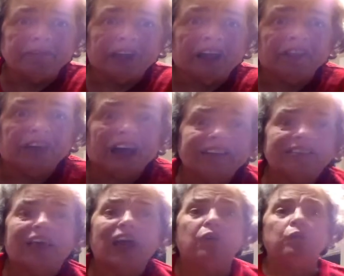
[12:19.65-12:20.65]
and that's
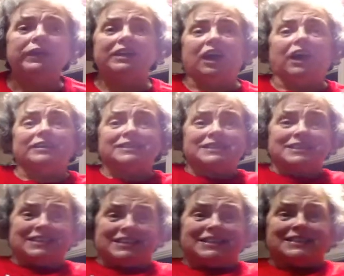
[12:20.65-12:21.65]
how we got to
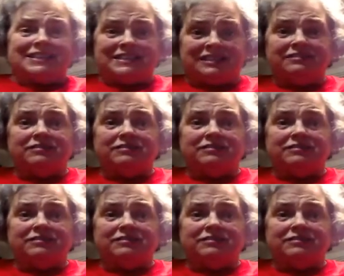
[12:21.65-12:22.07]
this.